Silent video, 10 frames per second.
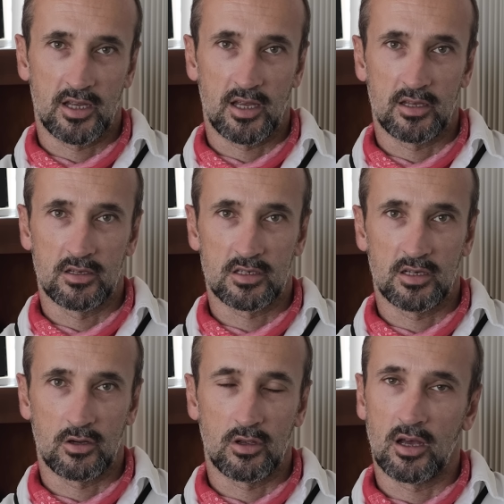
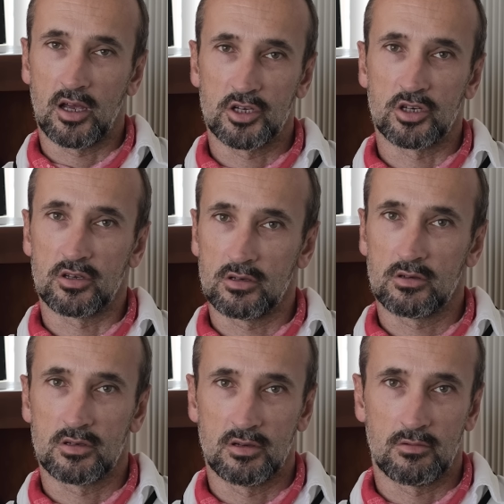And I should
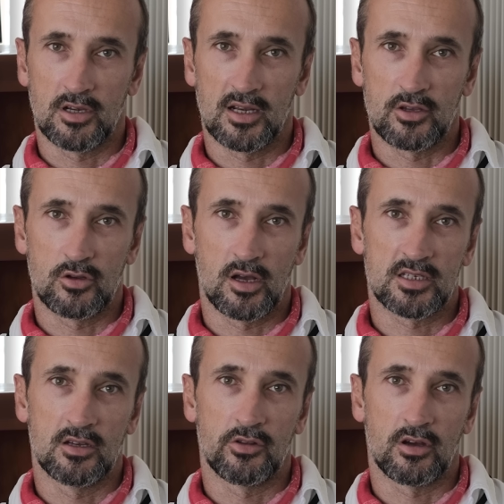really let you
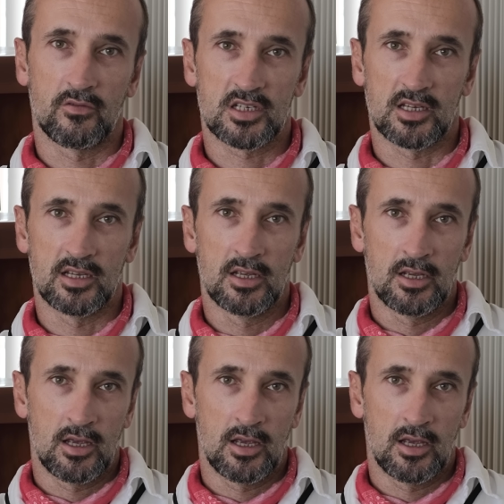guys know that obviously